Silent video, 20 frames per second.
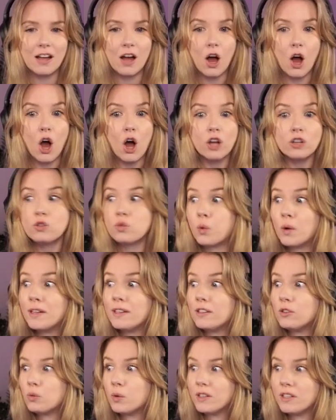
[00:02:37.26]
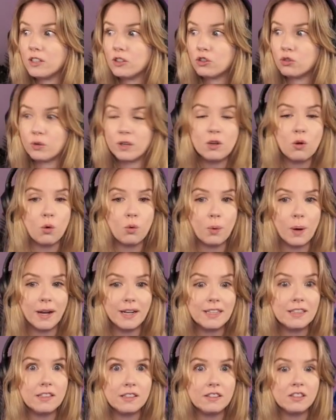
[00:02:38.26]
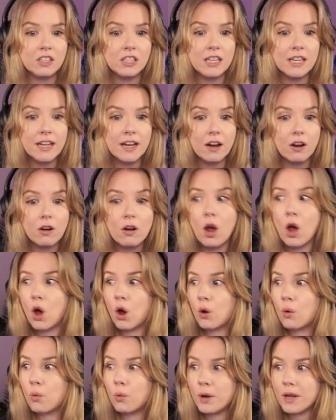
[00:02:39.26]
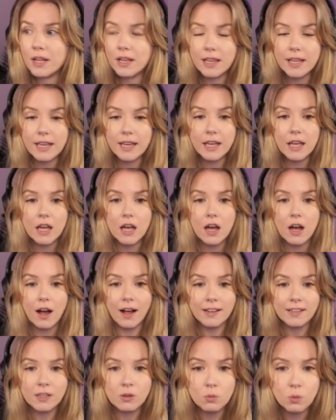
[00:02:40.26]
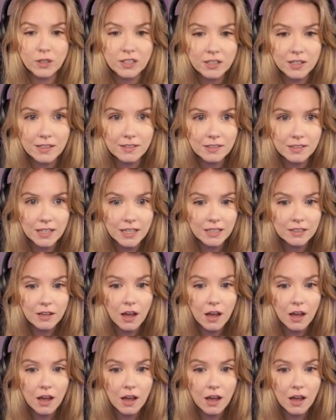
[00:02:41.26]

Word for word: 2023 already this year? Really? I can wishlist it?